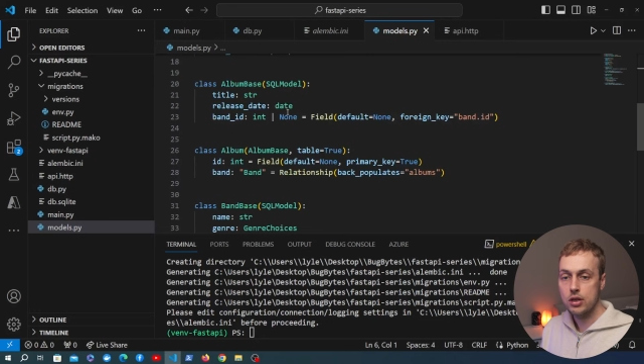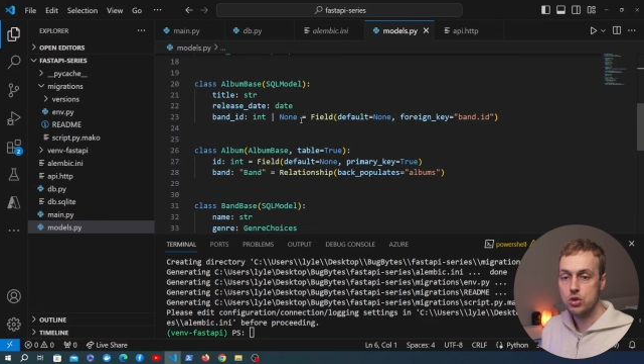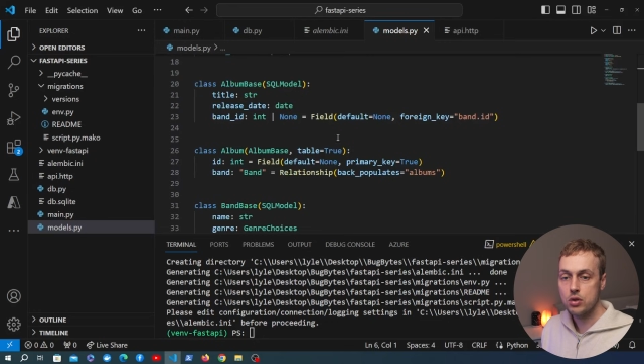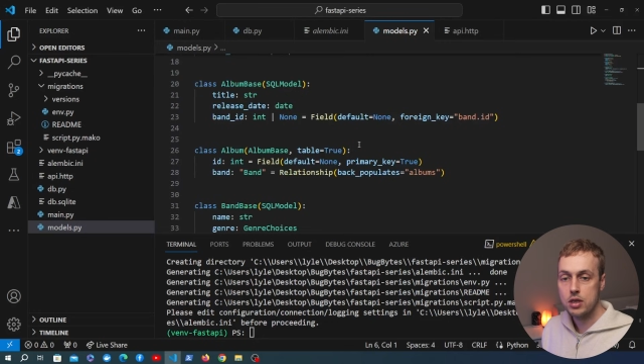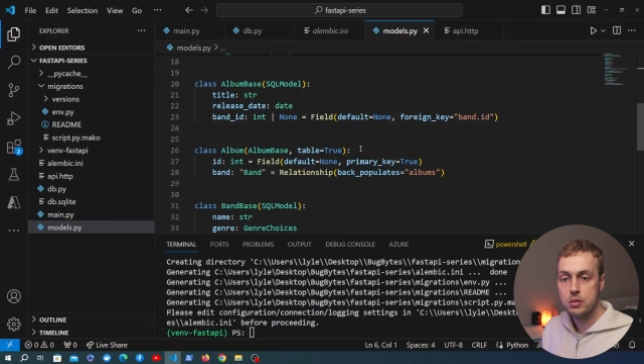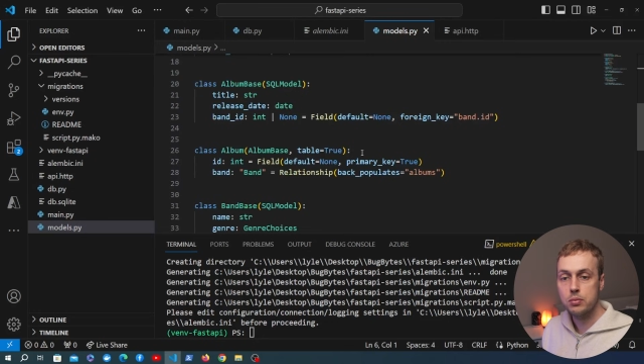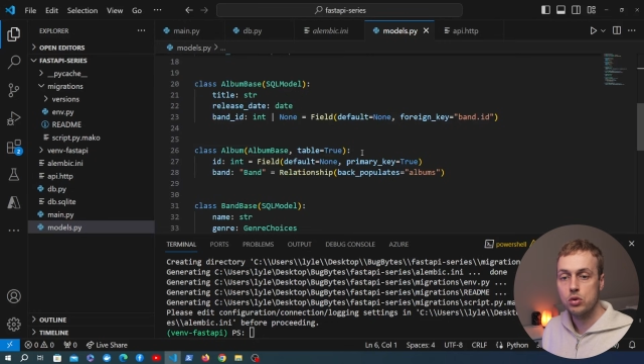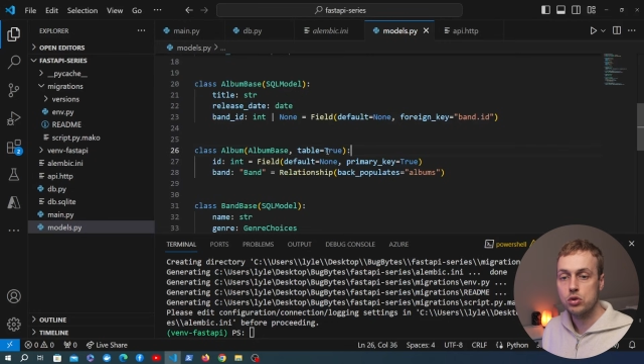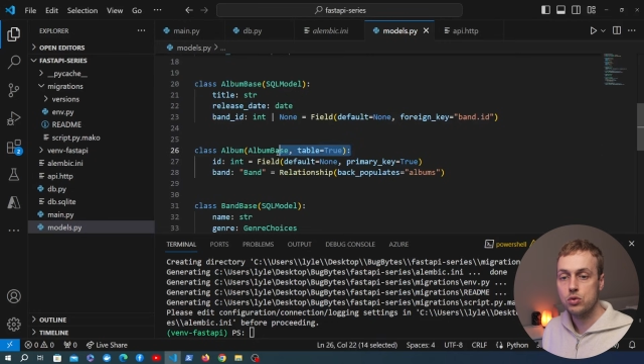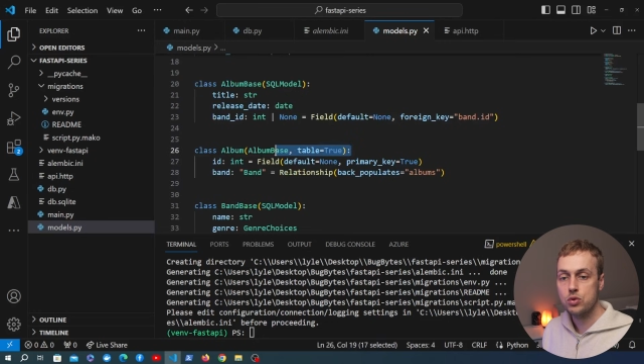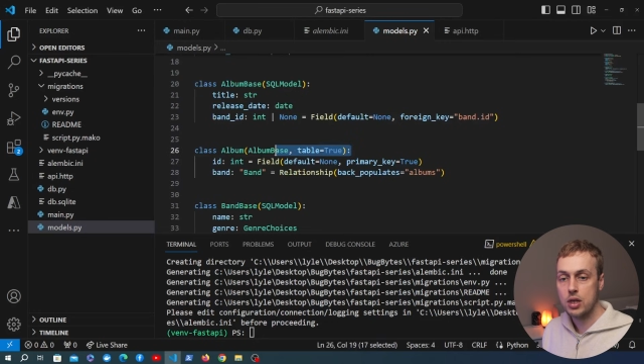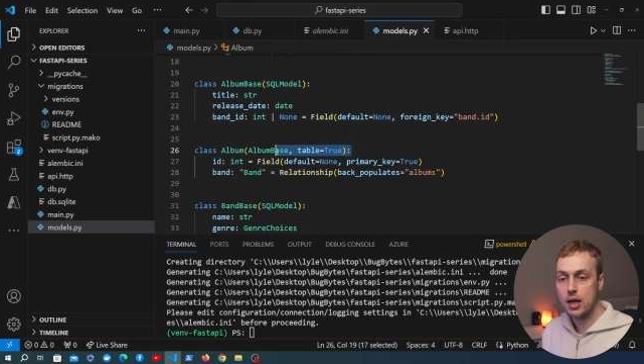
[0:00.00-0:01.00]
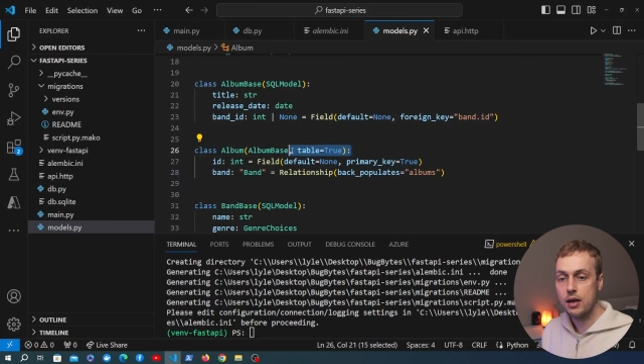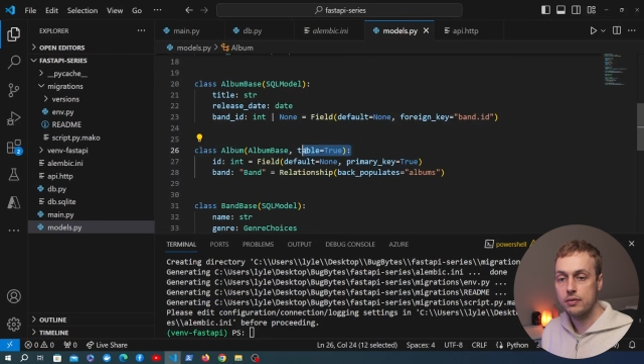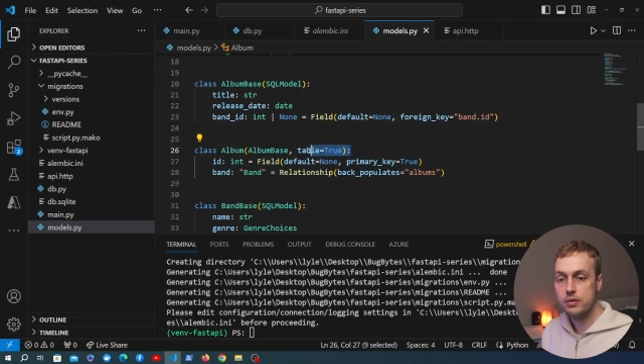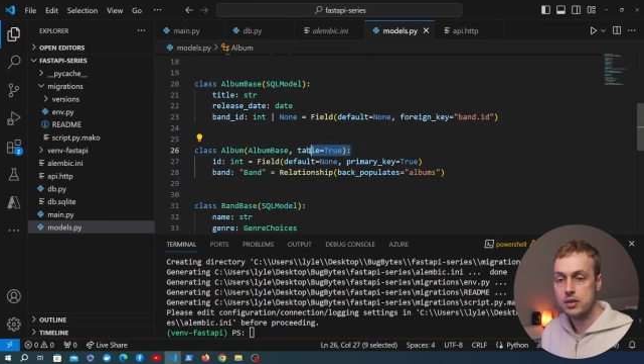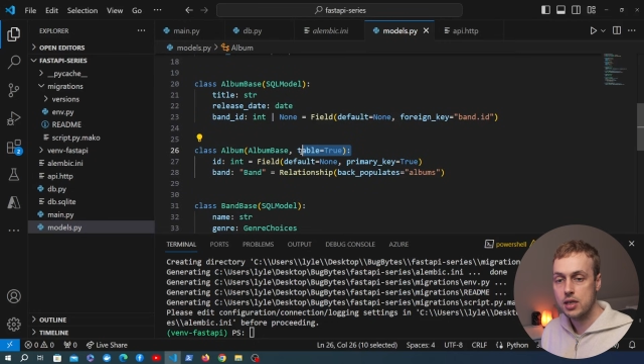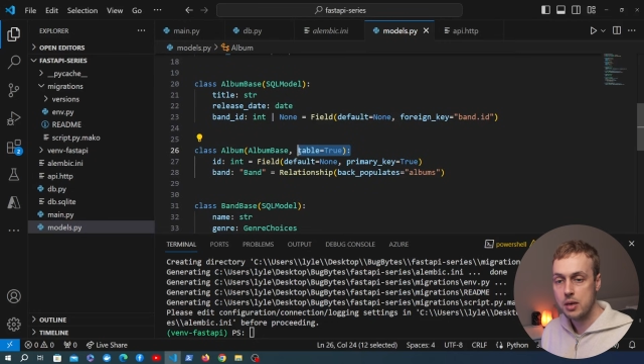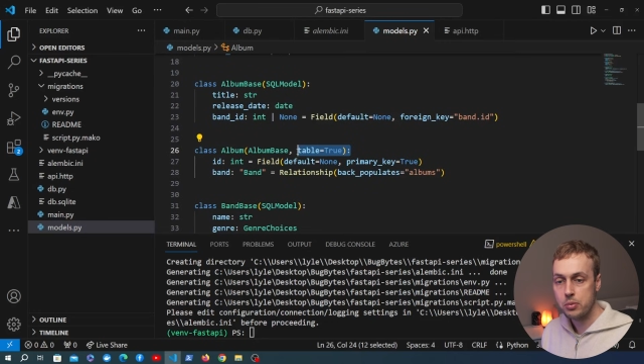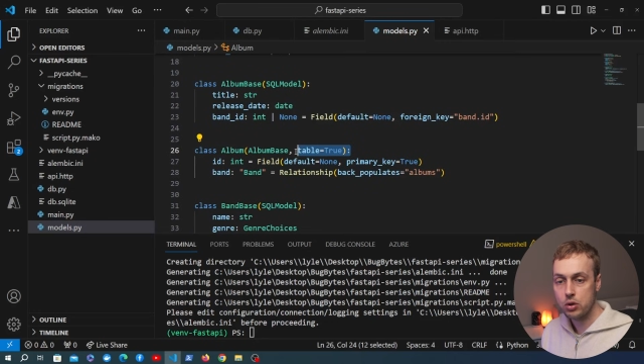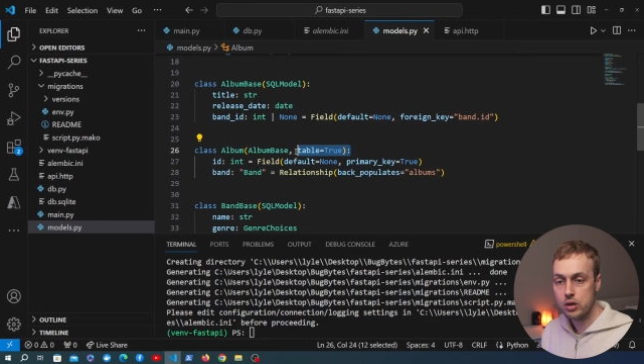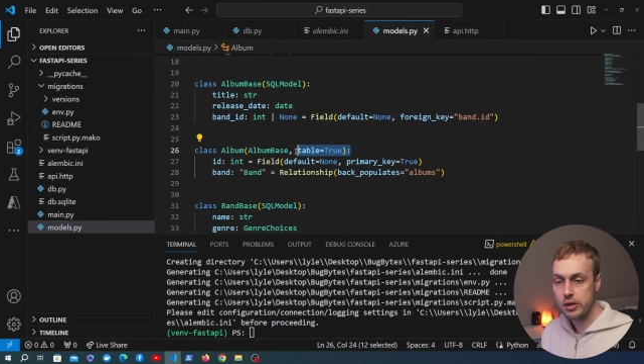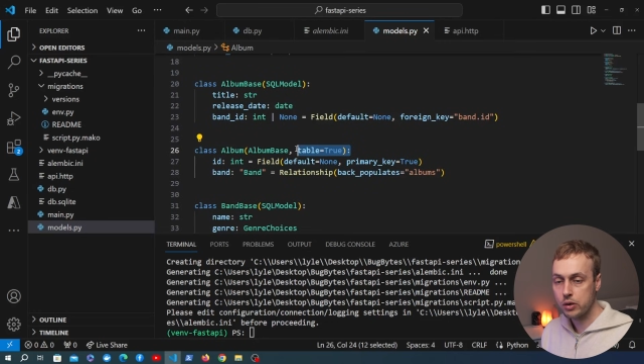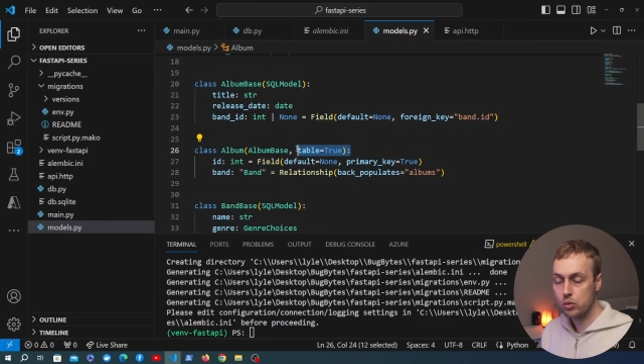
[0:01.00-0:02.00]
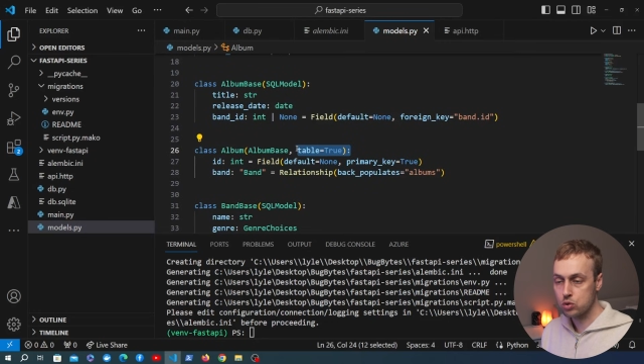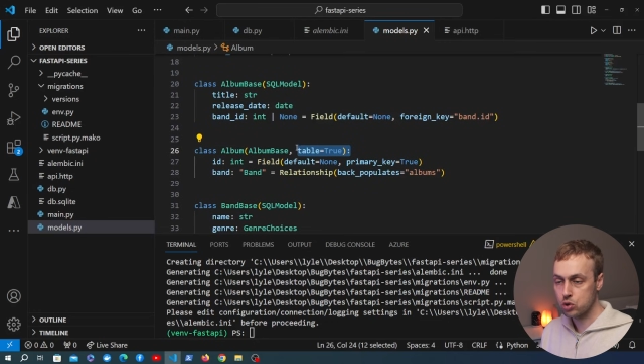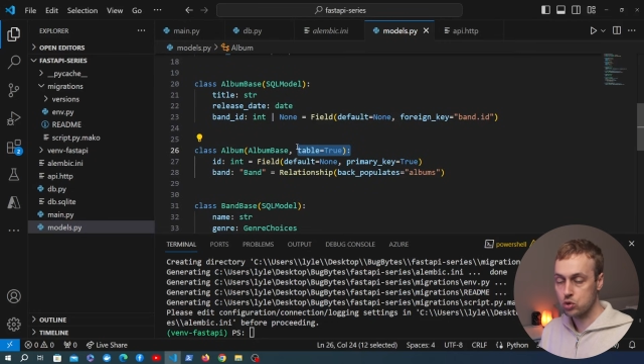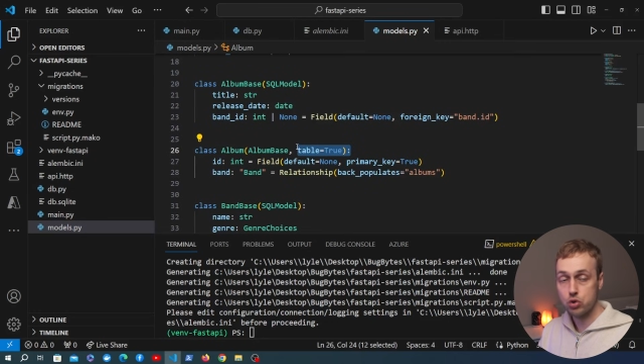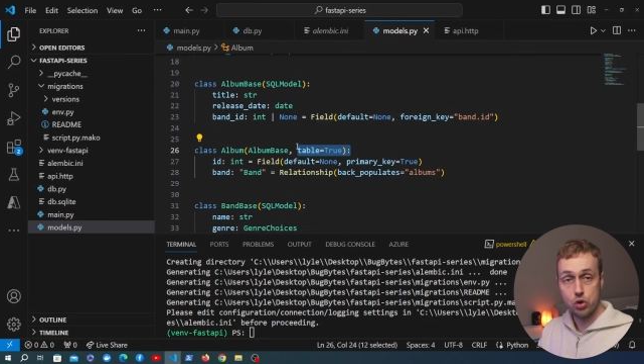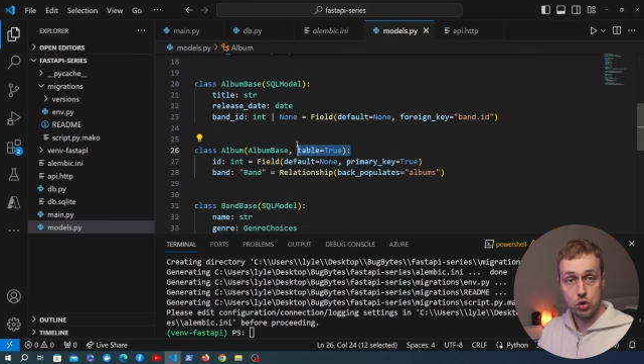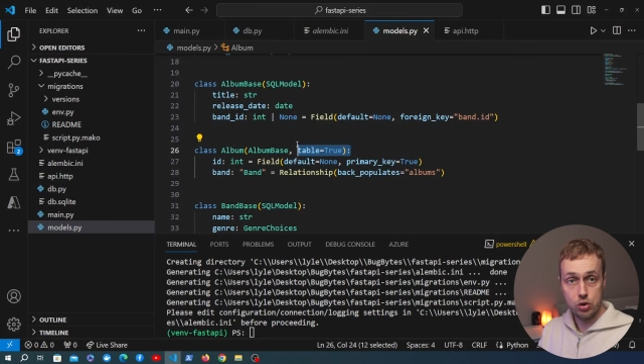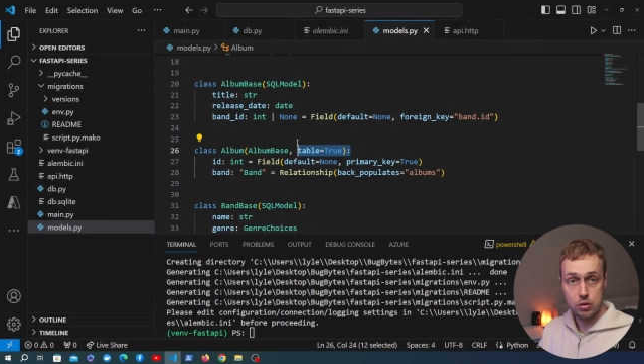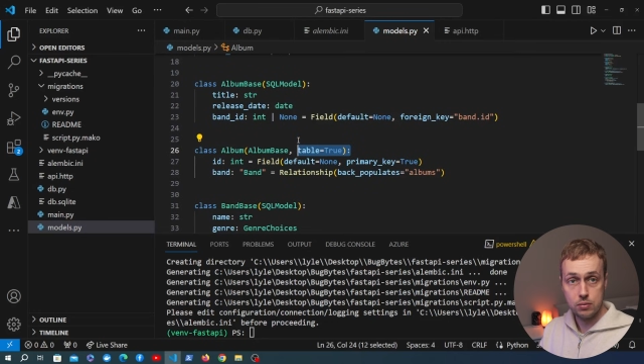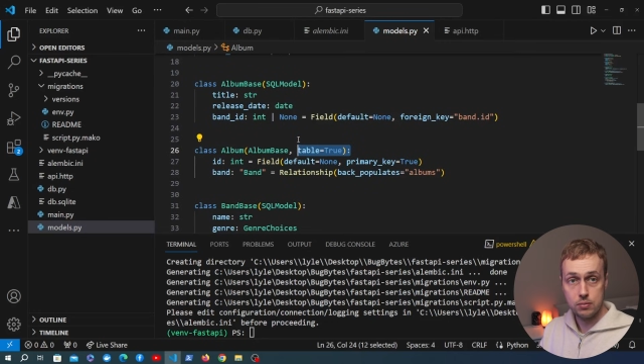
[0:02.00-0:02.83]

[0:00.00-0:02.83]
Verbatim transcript: So these models that have table equals true,